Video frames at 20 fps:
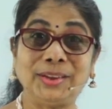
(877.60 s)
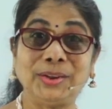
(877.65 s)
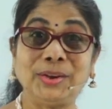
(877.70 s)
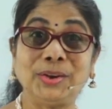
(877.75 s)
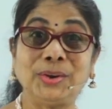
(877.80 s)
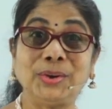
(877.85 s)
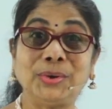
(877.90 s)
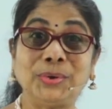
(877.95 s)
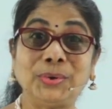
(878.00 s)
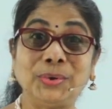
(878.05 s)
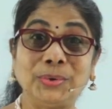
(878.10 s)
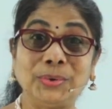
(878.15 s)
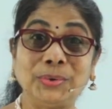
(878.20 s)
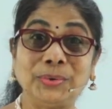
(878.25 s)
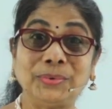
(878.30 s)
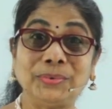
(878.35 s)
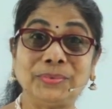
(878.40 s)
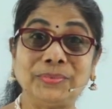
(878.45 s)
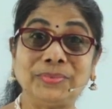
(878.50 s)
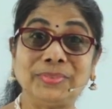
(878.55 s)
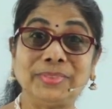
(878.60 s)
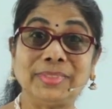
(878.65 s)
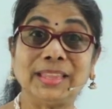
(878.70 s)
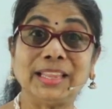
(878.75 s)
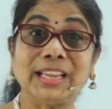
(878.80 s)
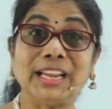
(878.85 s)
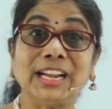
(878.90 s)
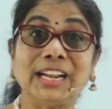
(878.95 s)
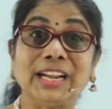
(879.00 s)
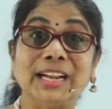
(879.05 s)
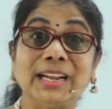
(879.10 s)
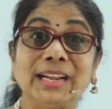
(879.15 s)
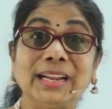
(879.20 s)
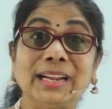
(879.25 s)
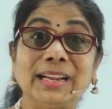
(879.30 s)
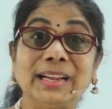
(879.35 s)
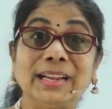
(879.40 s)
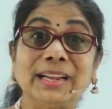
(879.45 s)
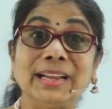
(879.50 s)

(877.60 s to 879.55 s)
[no speech]